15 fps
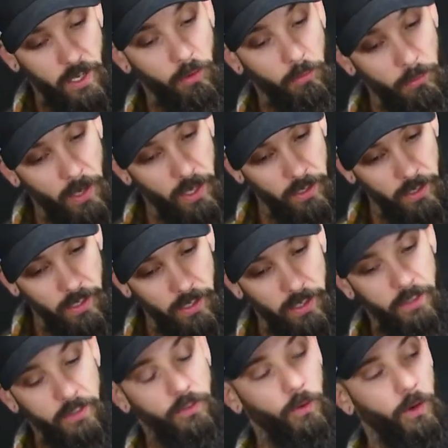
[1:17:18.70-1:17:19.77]
out
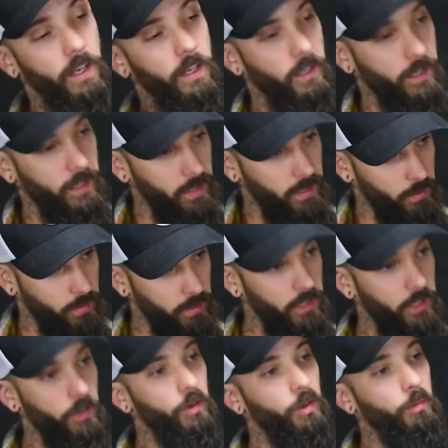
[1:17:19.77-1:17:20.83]
Monday, so I had to kind of
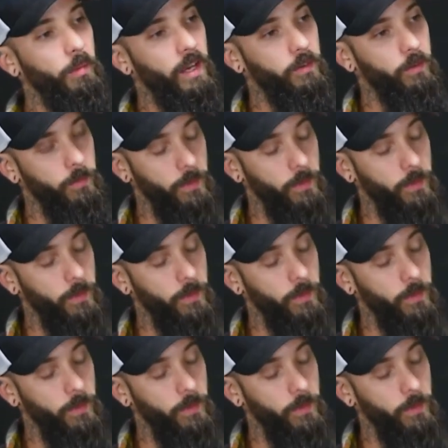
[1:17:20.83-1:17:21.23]
heal her back